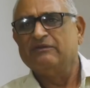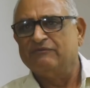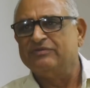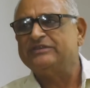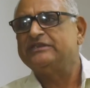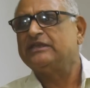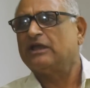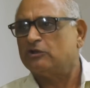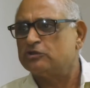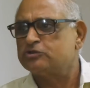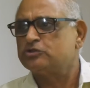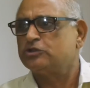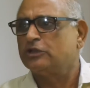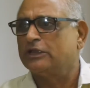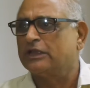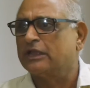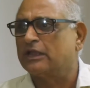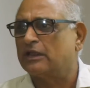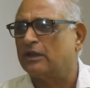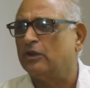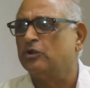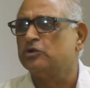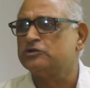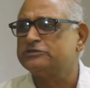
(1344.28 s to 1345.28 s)
which also
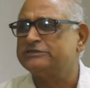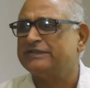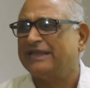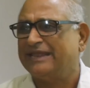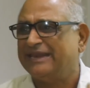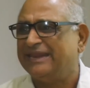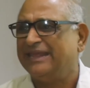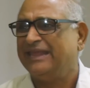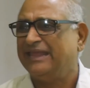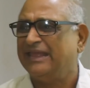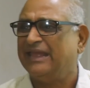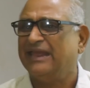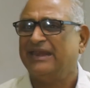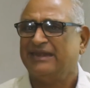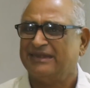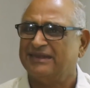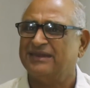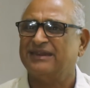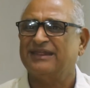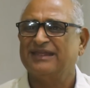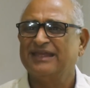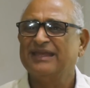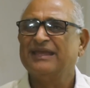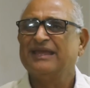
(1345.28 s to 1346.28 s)
includes honey
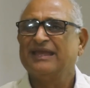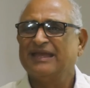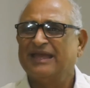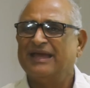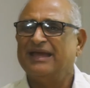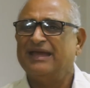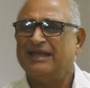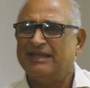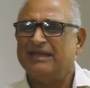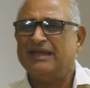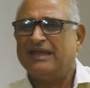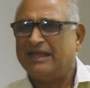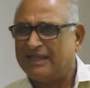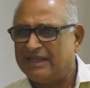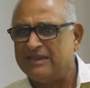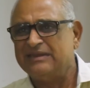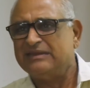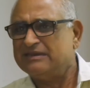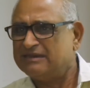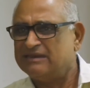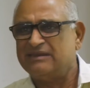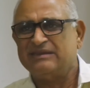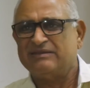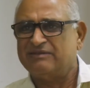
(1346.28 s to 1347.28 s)
and, uh,
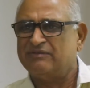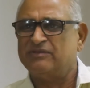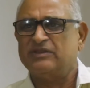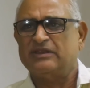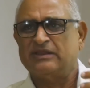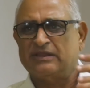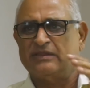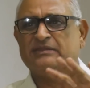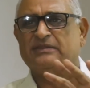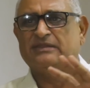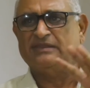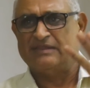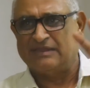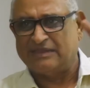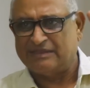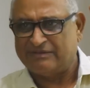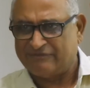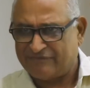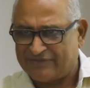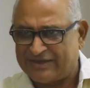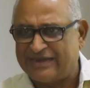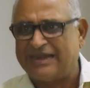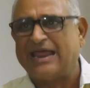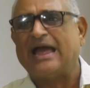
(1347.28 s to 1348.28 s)
and uh,
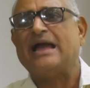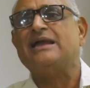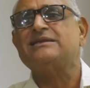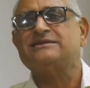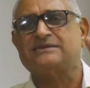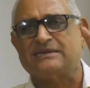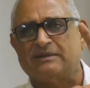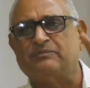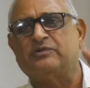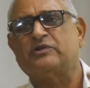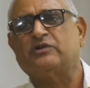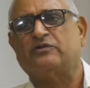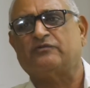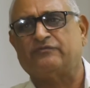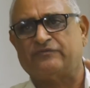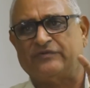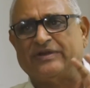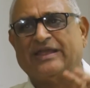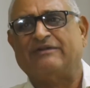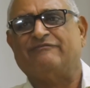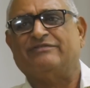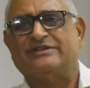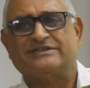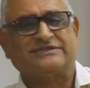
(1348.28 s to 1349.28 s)
a large number
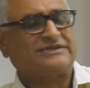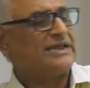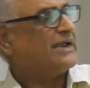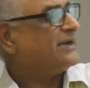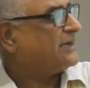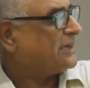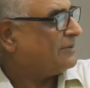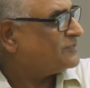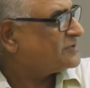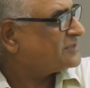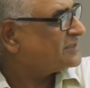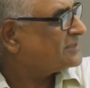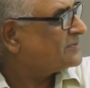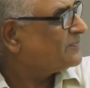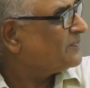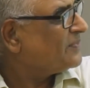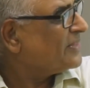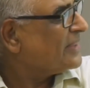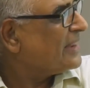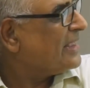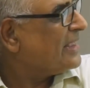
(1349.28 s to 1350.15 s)
of diverse items.